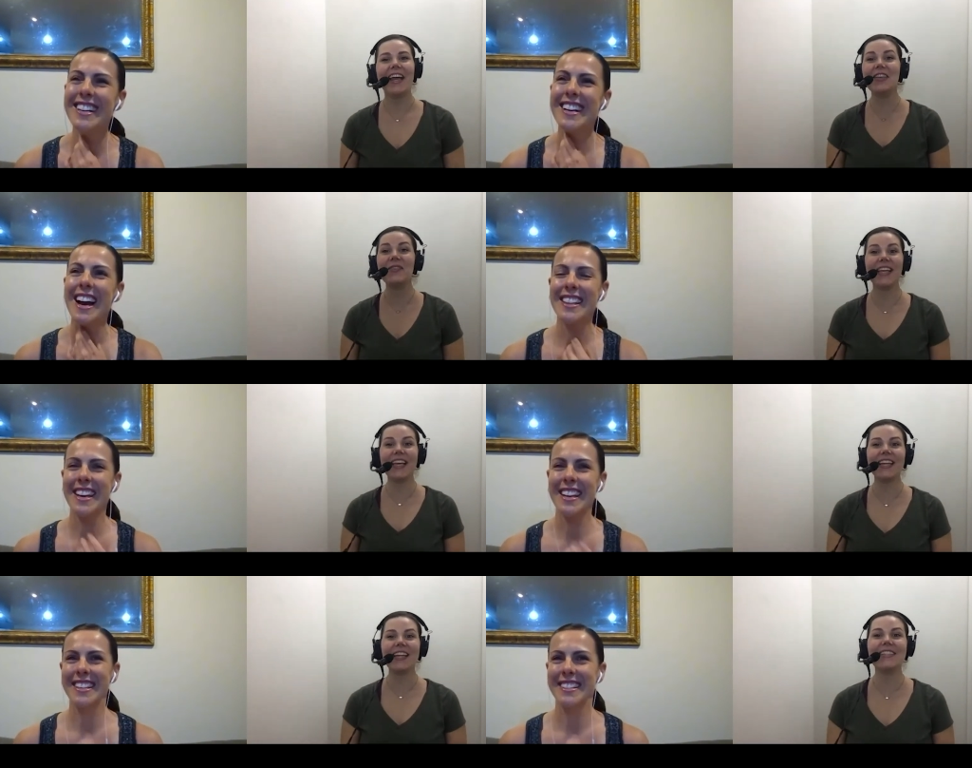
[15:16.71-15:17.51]
Speaker 1: in the
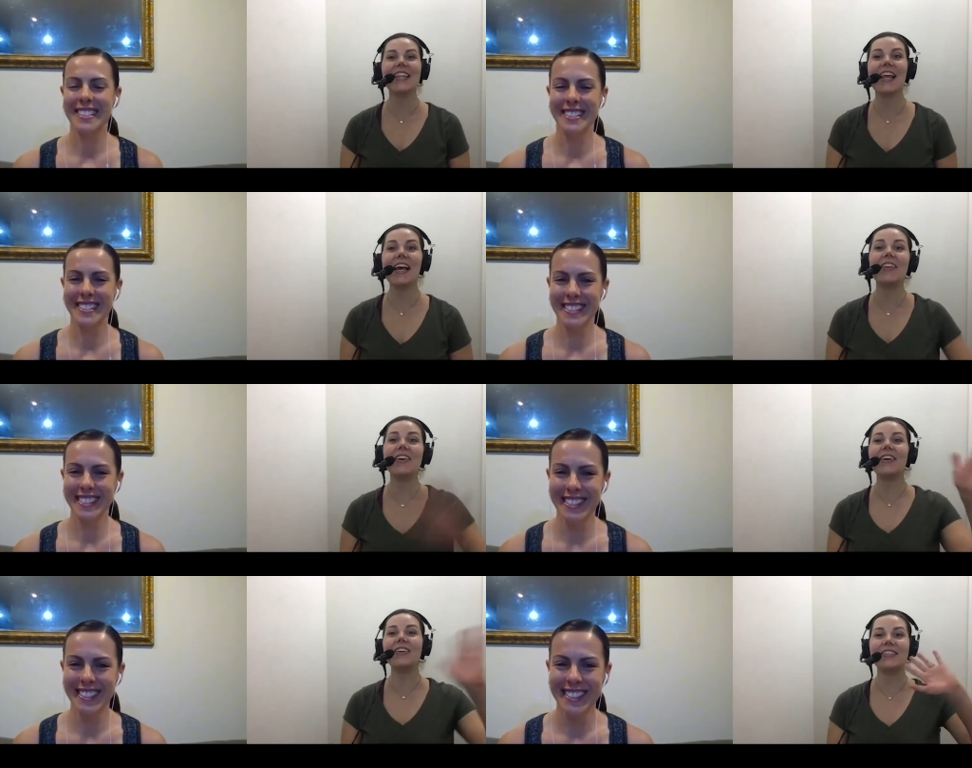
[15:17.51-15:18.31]
beginning it's like
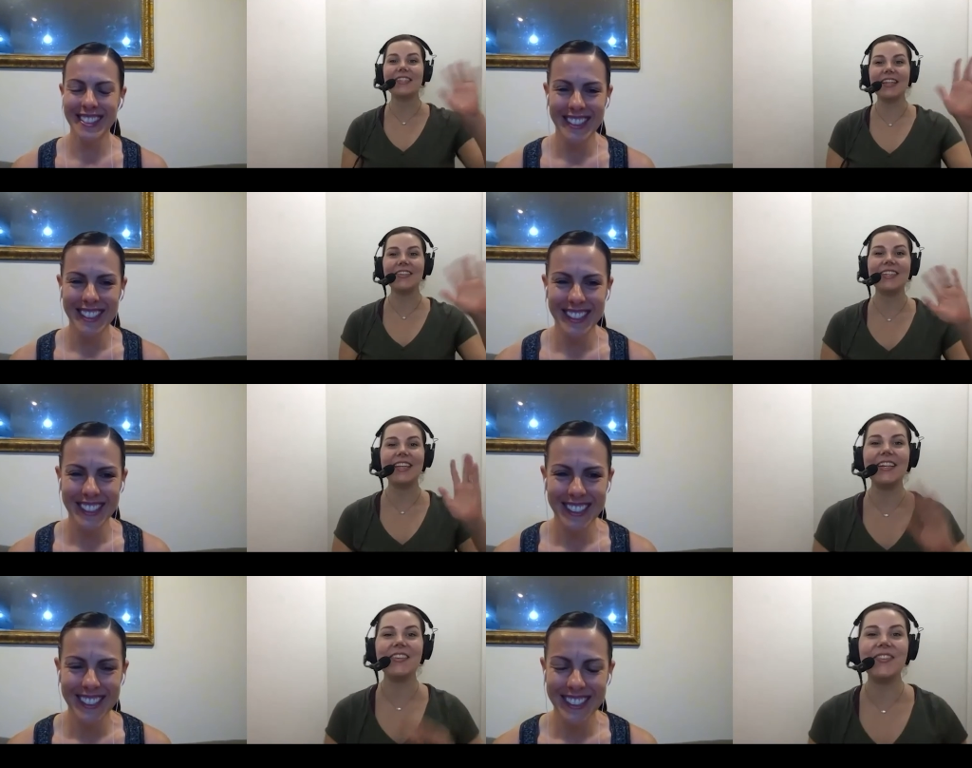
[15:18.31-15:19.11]
hello does anyone
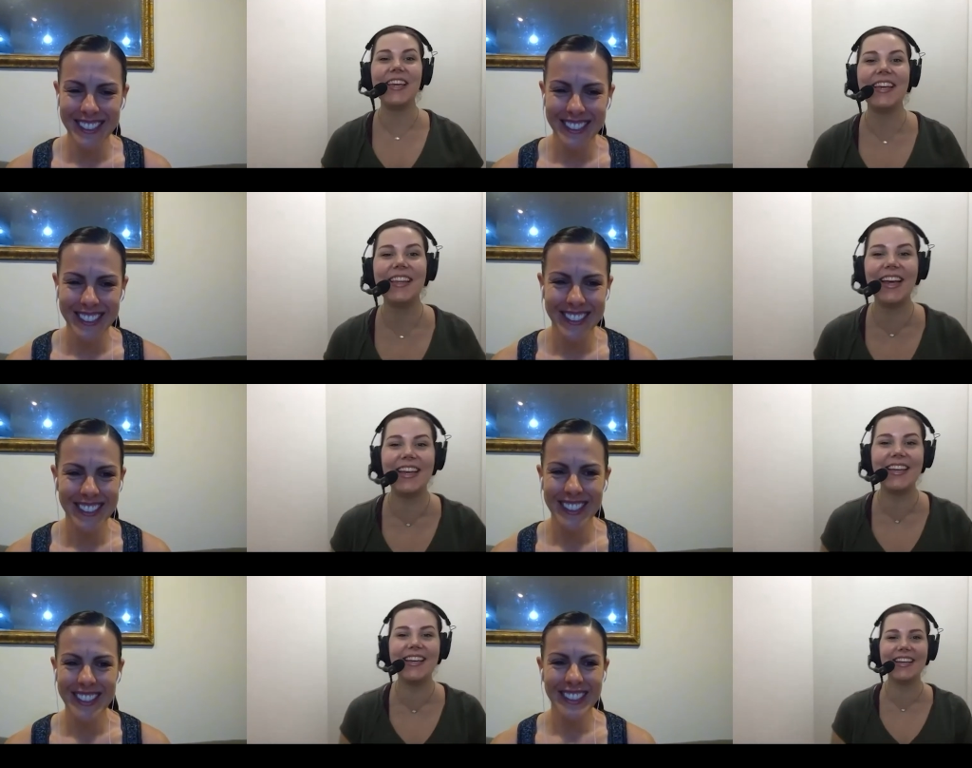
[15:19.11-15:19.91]
hear me
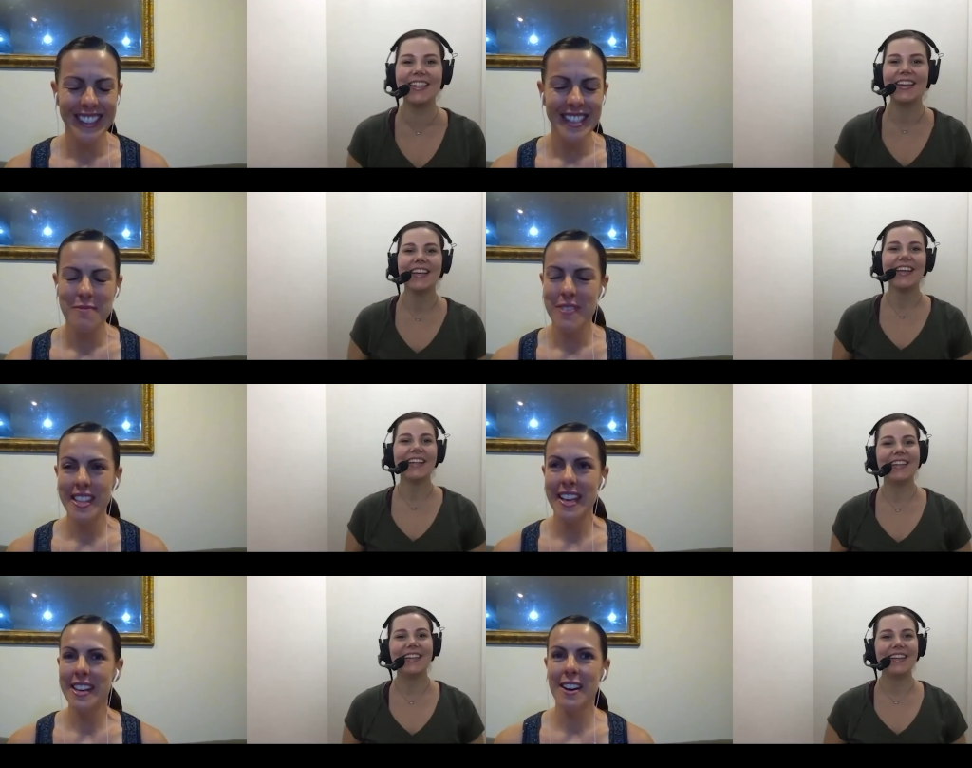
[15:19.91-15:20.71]
like then
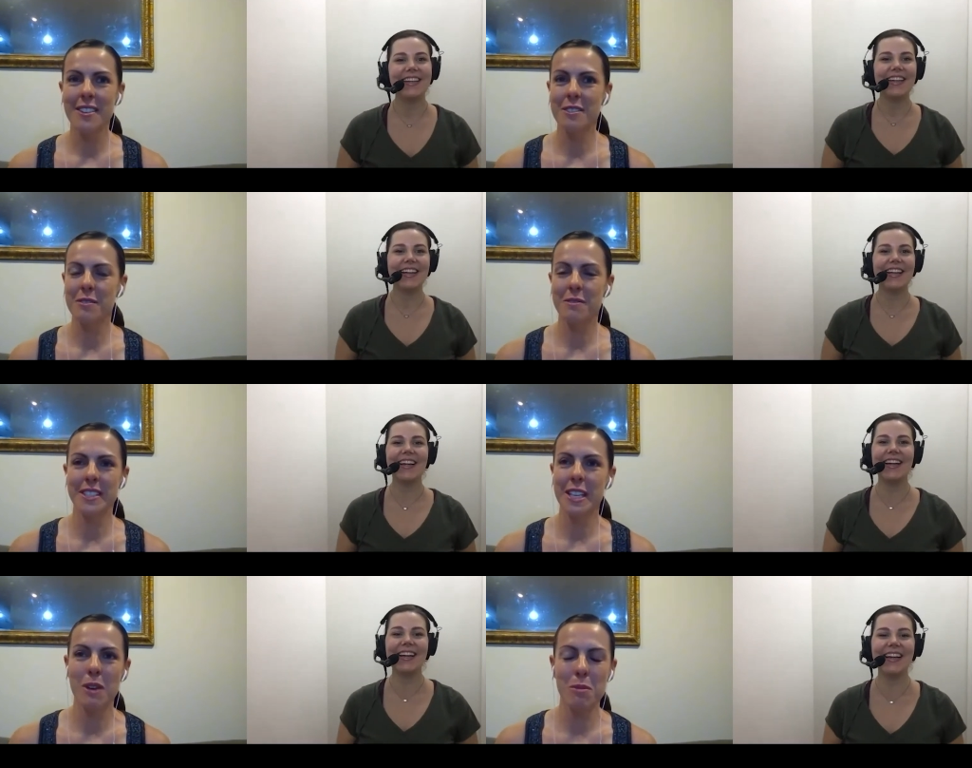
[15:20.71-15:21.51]
Speaker 2: i'll
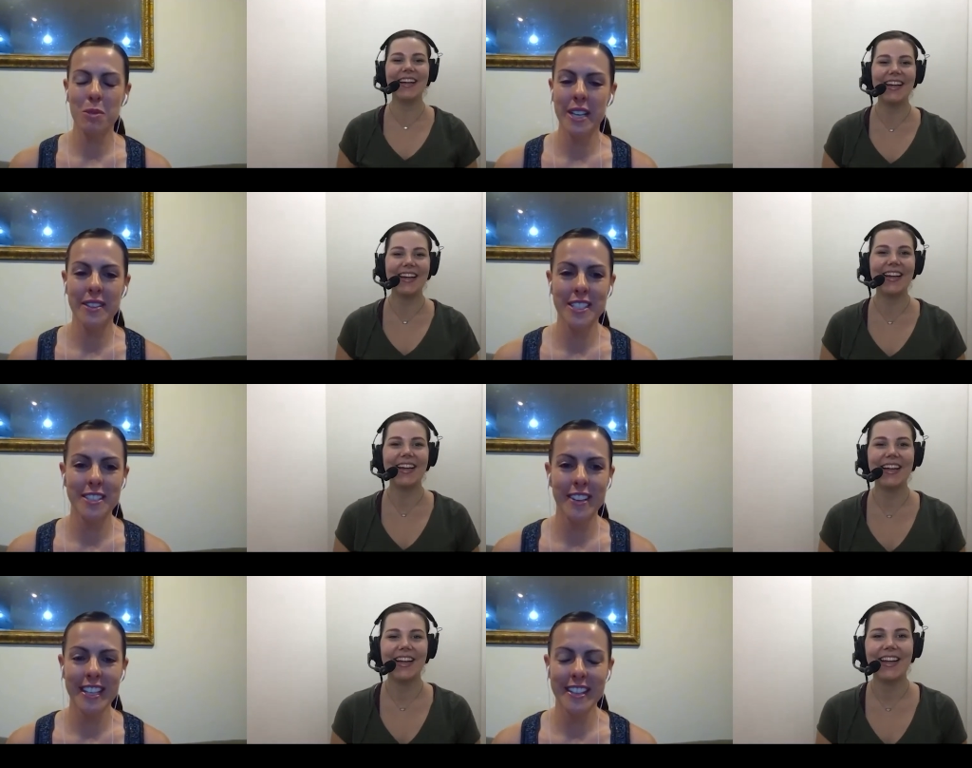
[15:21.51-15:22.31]
see people down the
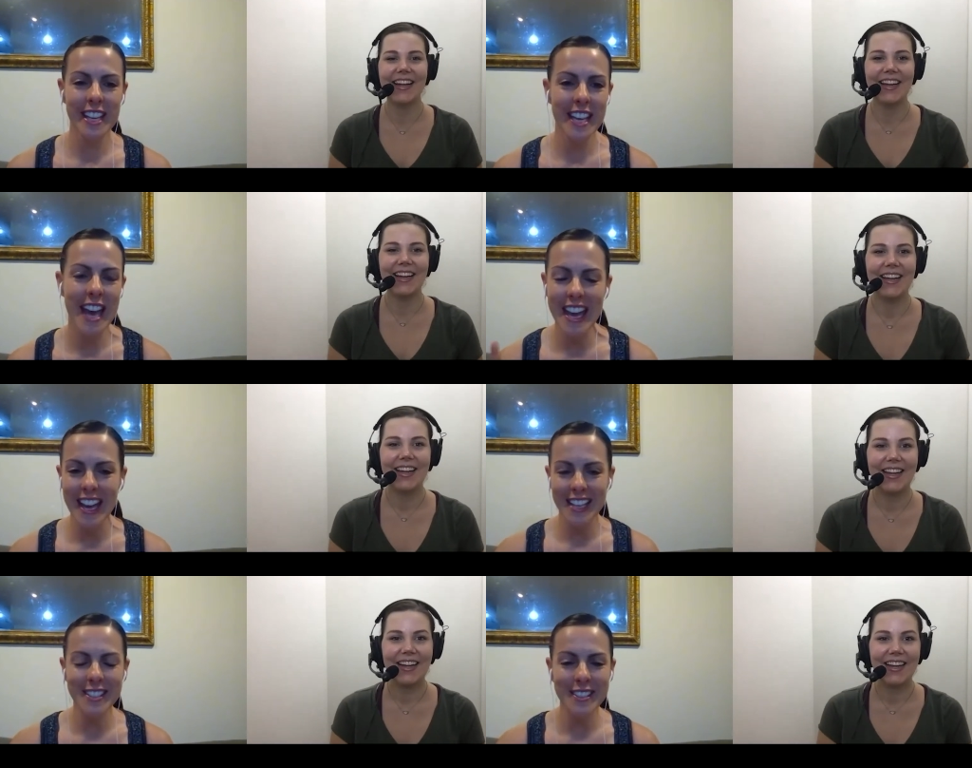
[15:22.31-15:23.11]
street and they're like hey
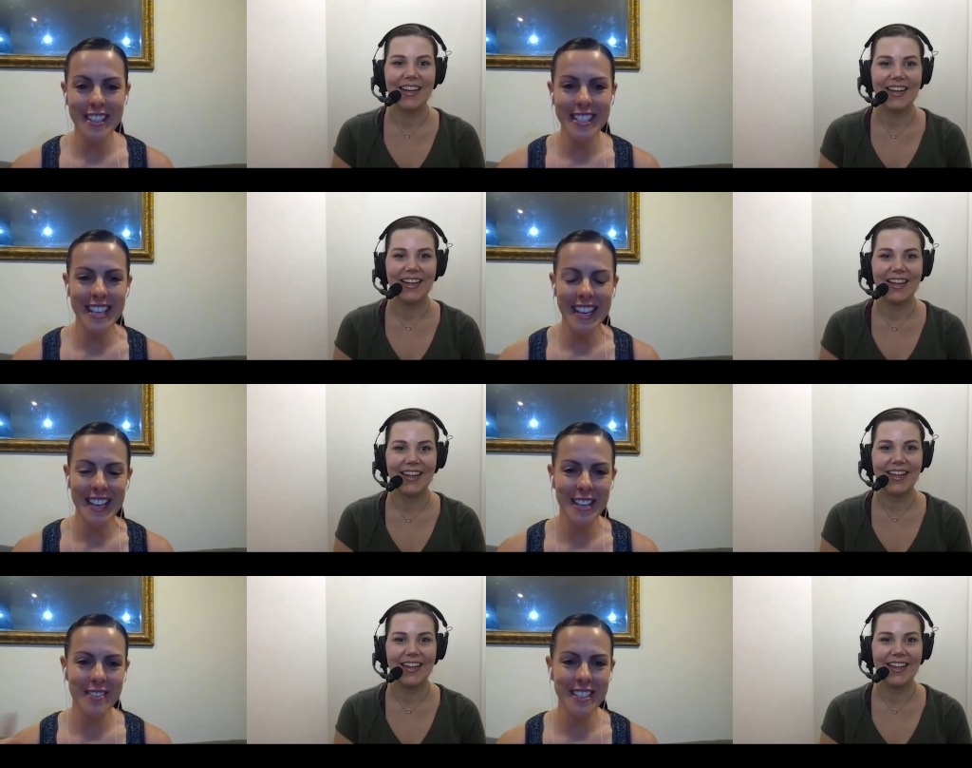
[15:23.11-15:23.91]
i saw this thing
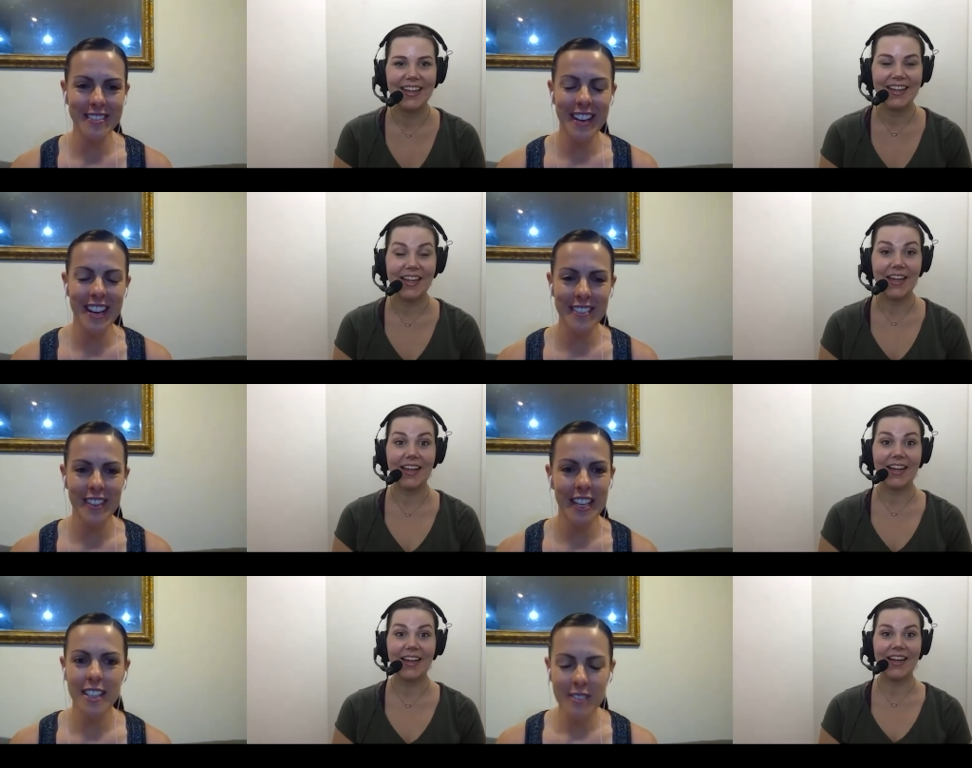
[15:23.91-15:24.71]
and it was great i'm
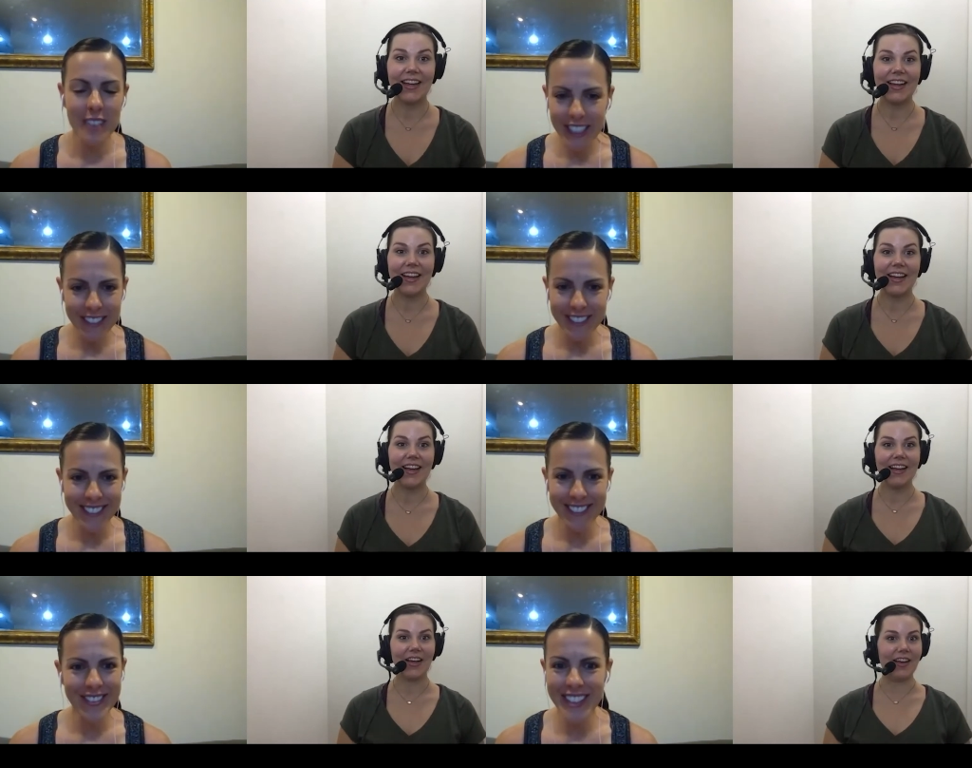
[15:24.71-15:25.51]
like what
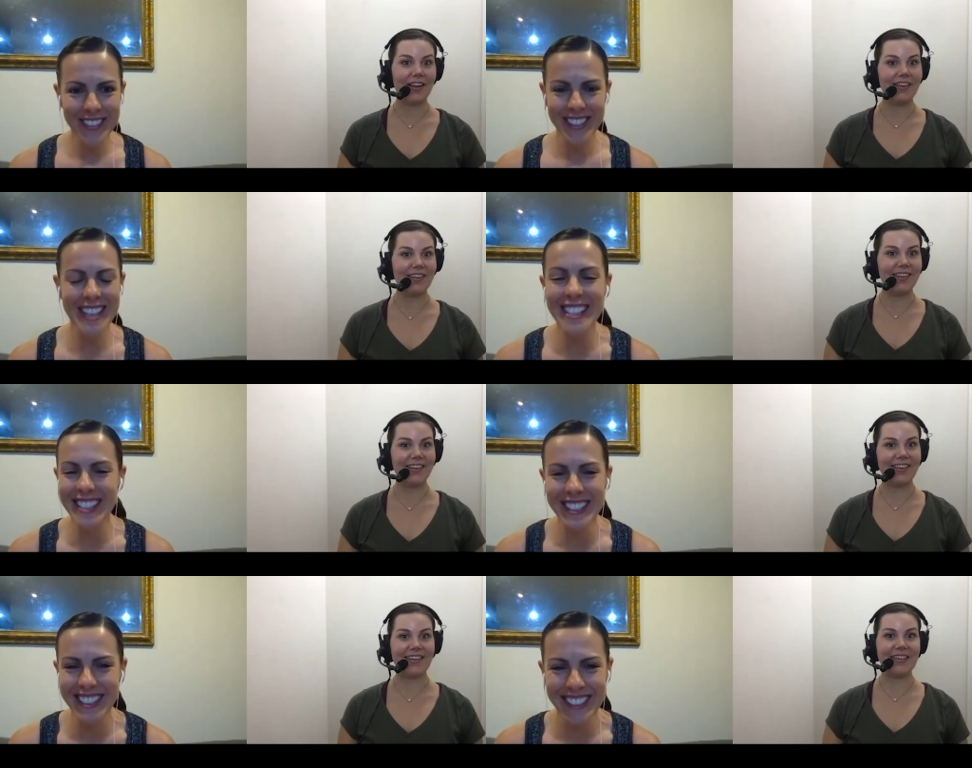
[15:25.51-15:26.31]
we
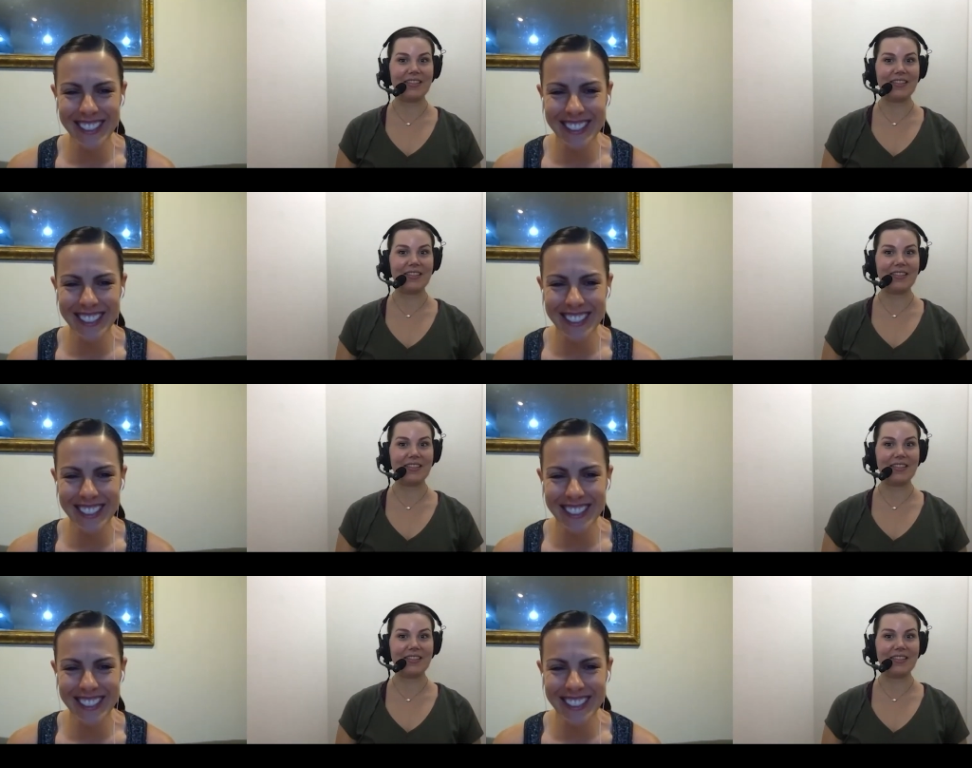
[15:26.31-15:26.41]
oh,